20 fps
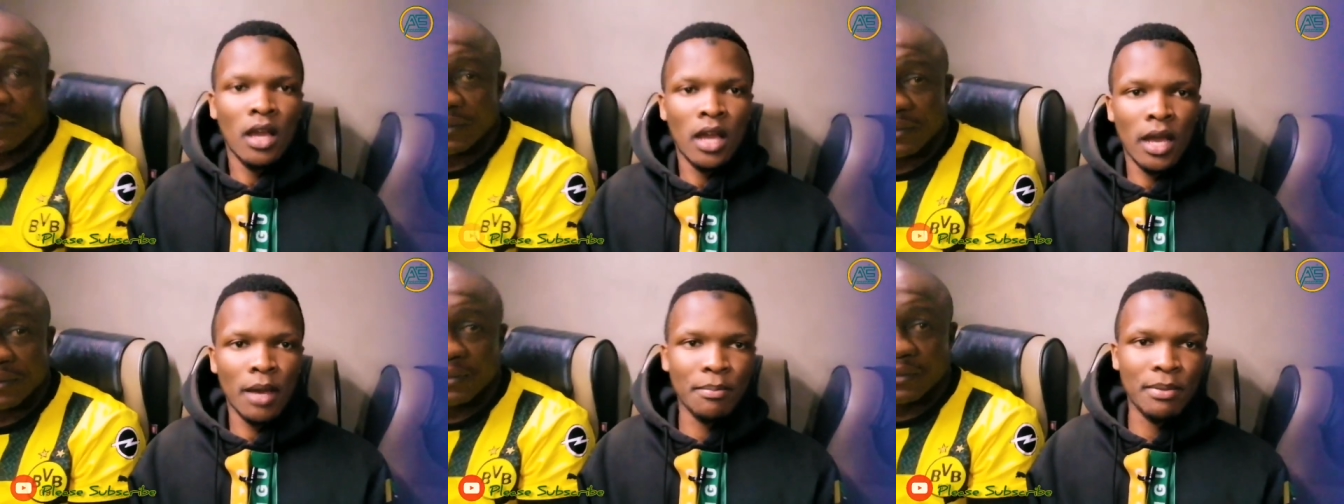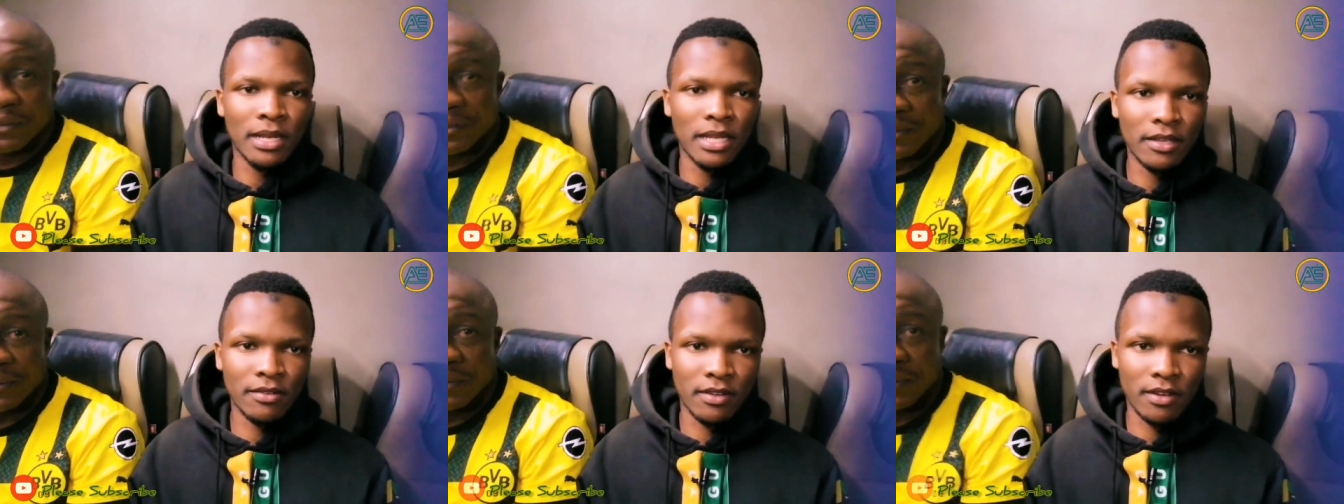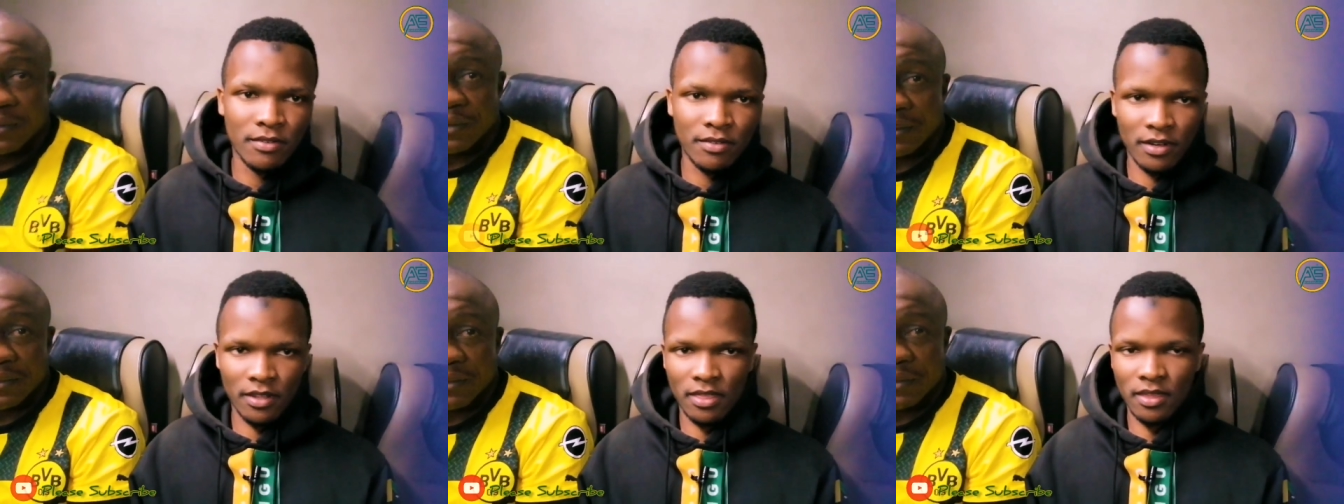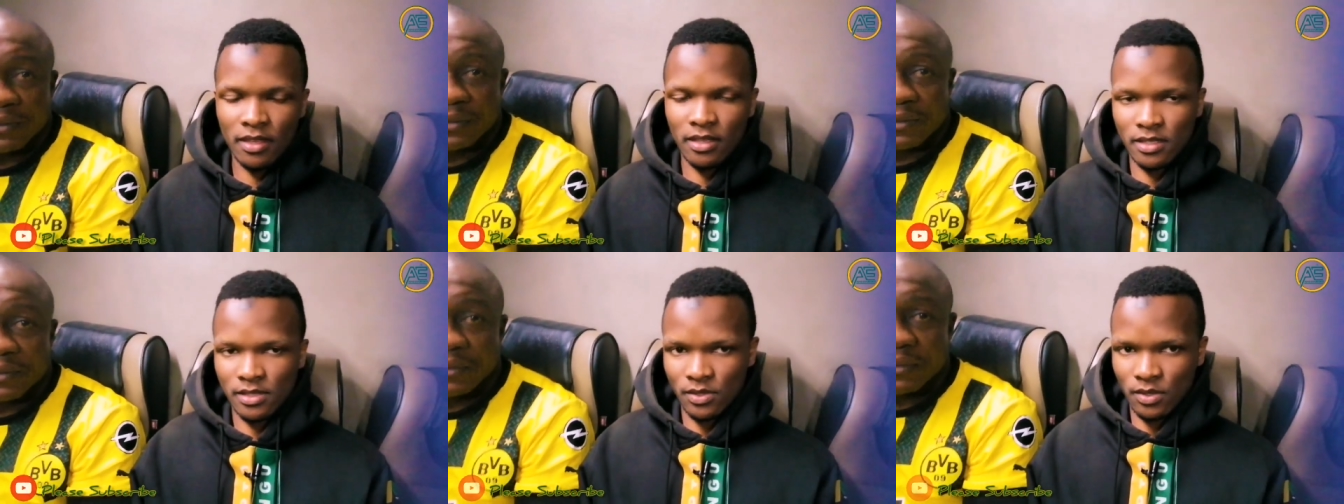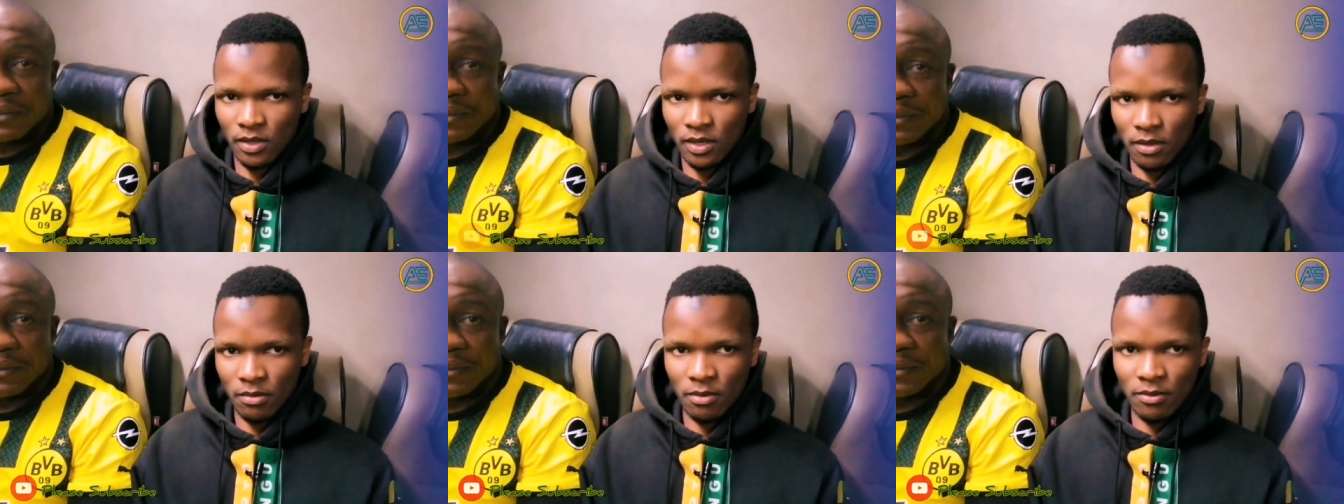I believe everything is
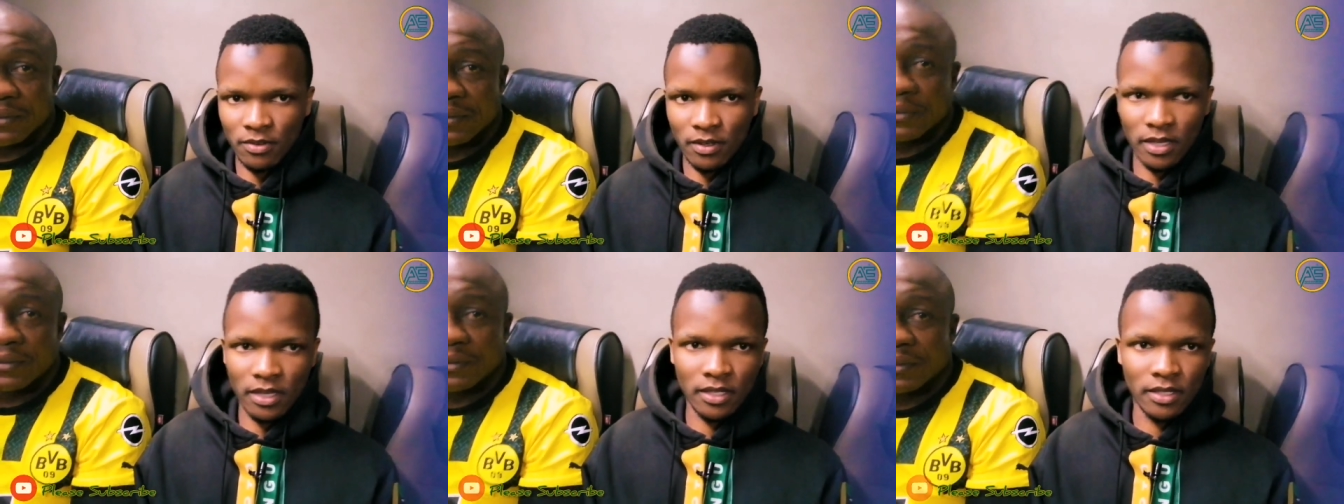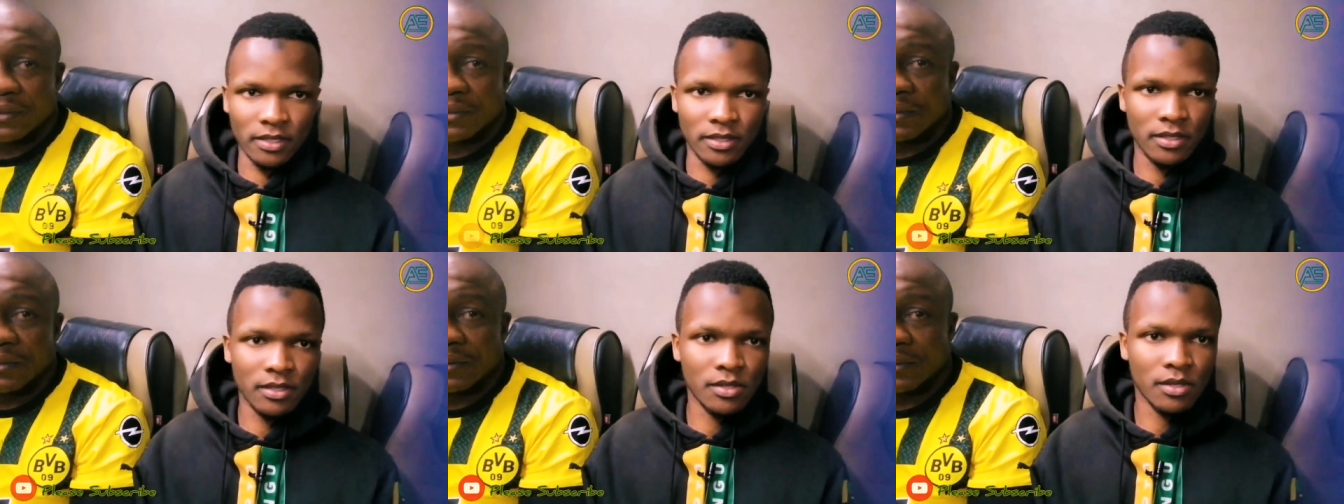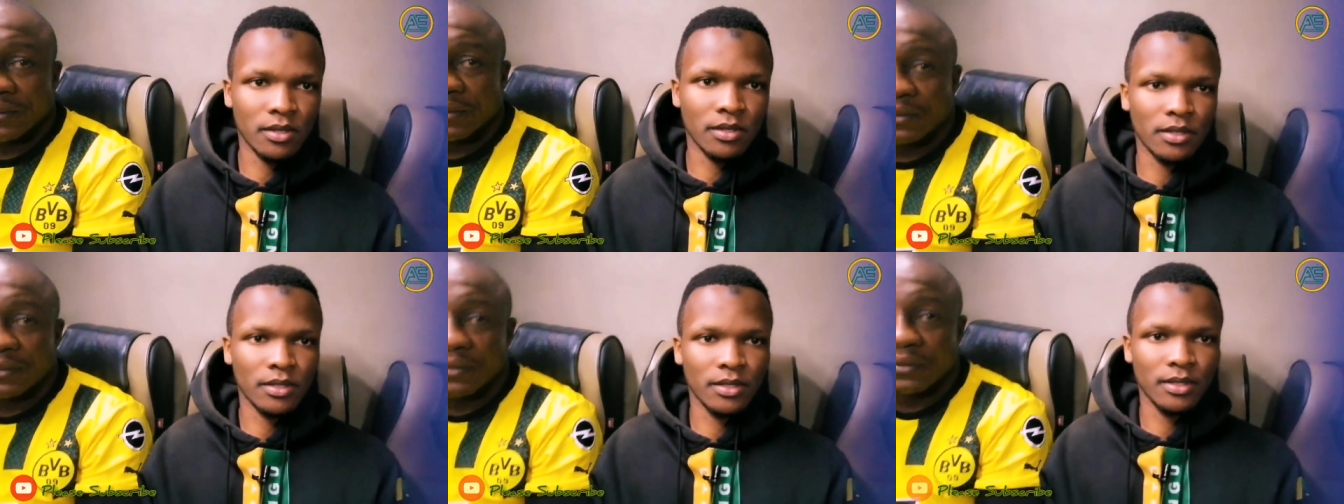gonna be fine. So